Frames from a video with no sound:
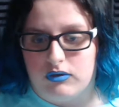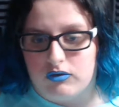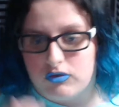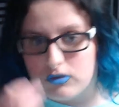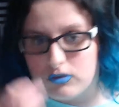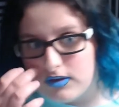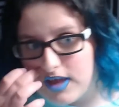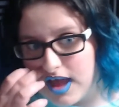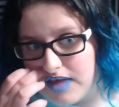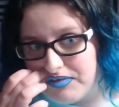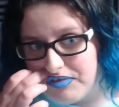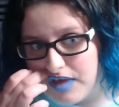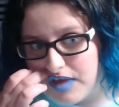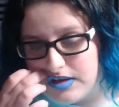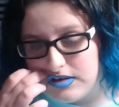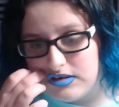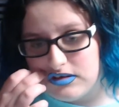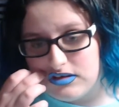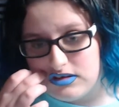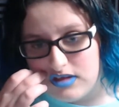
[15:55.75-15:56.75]
So yes,
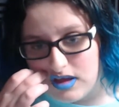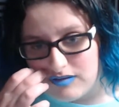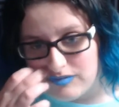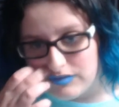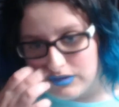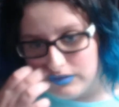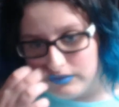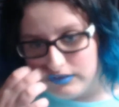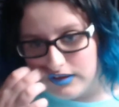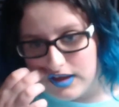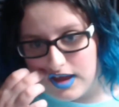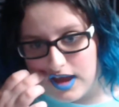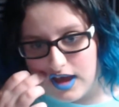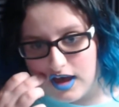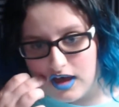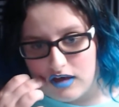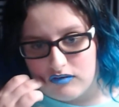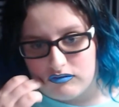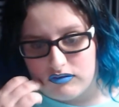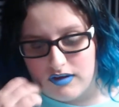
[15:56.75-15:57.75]
I definitely
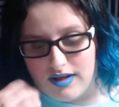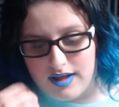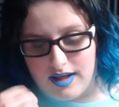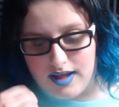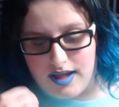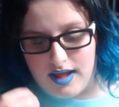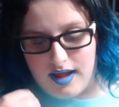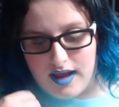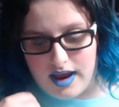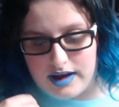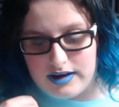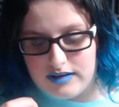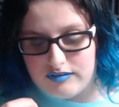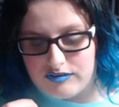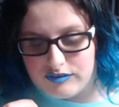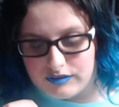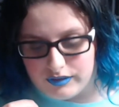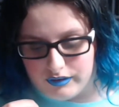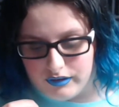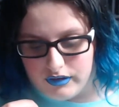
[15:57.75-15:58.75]
have, and
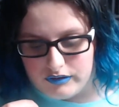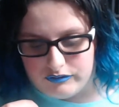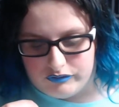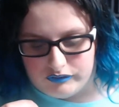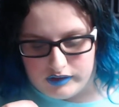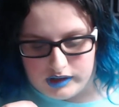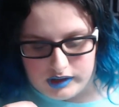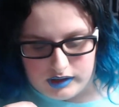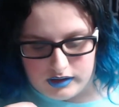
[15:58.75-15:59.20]
it's not fun.